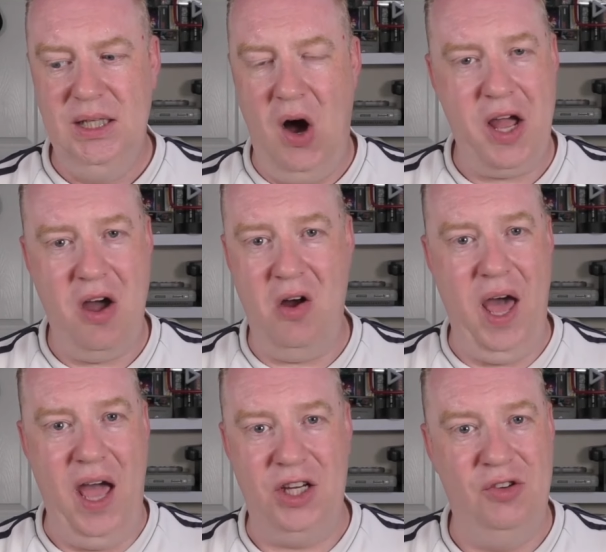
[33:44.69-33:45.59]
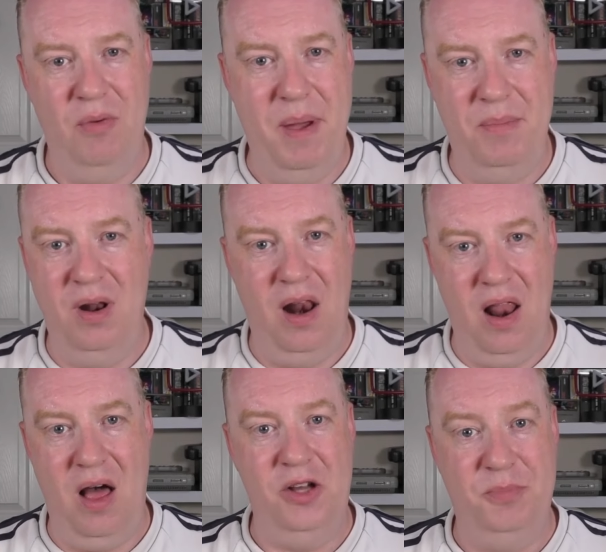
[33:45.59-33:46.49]
I can't actually remember the
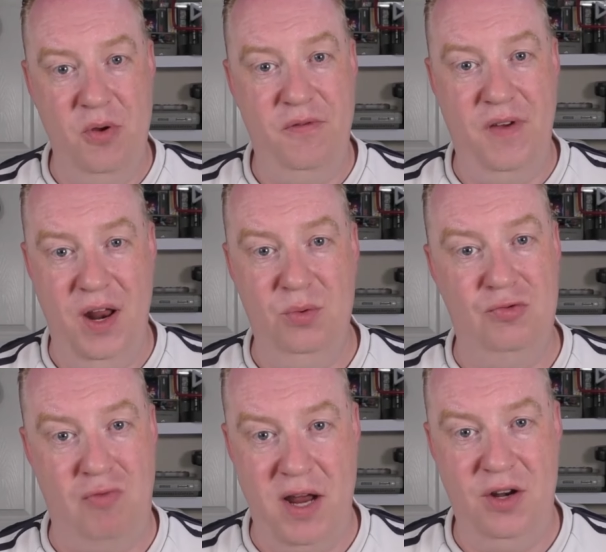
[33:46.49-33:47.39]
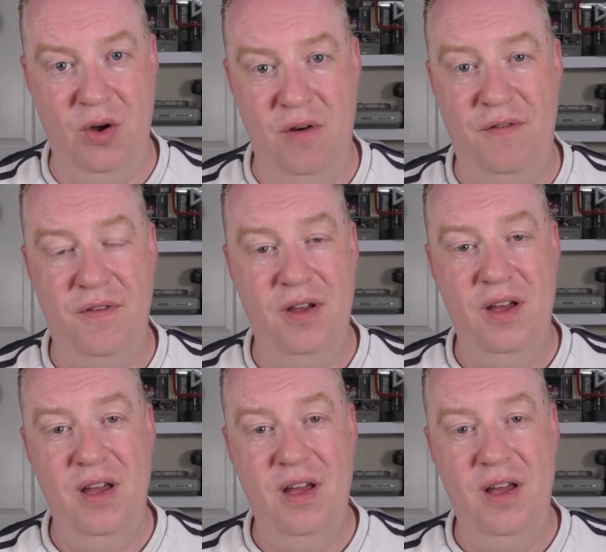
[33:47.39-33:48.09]
last boot fair that was rained off.